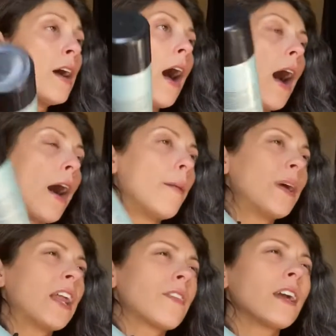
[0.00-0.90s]

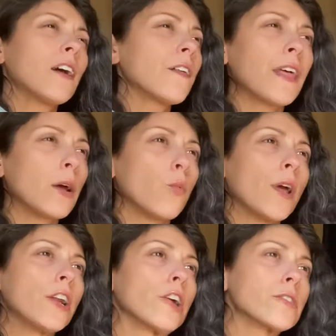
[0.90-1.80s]
And I think I got that at
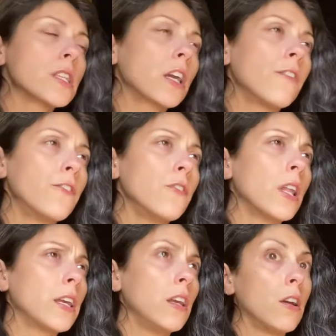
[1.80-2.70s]
Winners like a
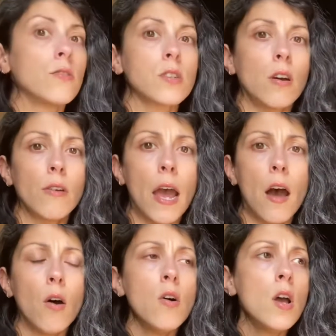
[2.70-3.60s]
few years ago
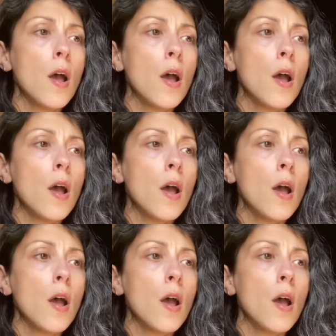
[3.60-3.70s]
now,